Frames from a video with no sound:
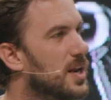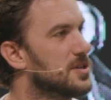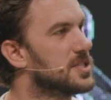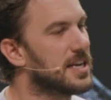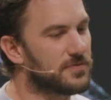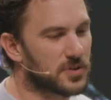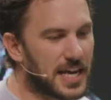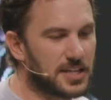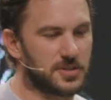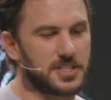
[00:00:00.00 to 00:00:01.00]
our sinful
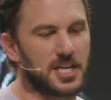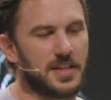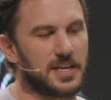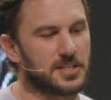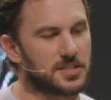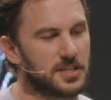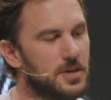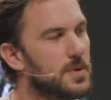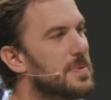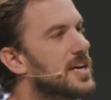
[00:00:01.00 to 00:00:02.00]
nature is telling us to
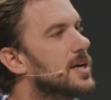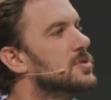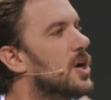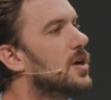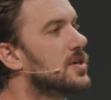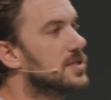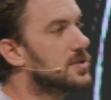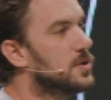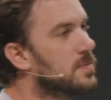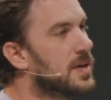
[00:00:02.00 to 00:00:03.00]
do, it becomes
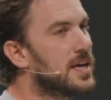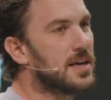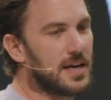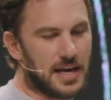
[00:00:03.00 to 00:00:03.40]
all-consuming,